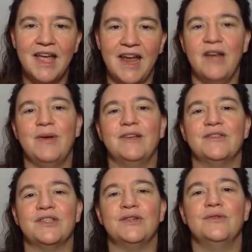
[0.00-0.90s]
Anyway,
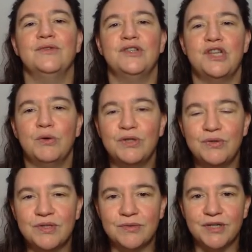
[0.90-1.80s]
so don't
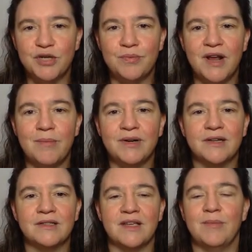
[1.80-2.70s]
use the original
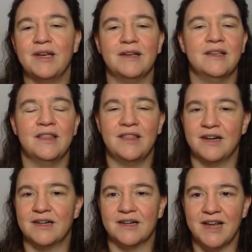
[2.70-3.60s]
parameters. I mean, they
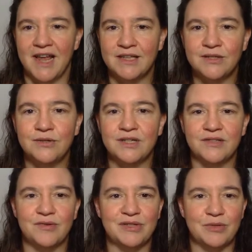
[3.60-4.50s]
are as good as
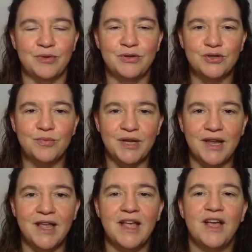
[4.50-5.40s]
they were supposed to be.
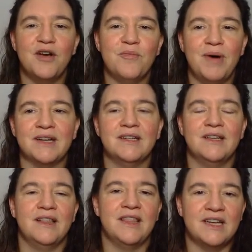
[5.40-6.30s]
but
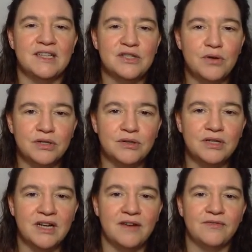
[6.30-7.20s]
that is not good
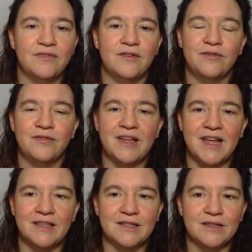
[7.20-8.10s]
enough
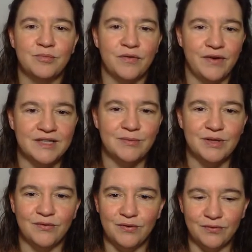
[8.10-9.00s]
against a professor with a
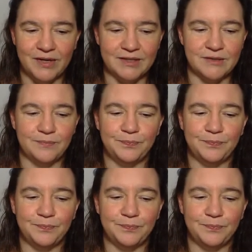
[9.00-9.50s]
few friends.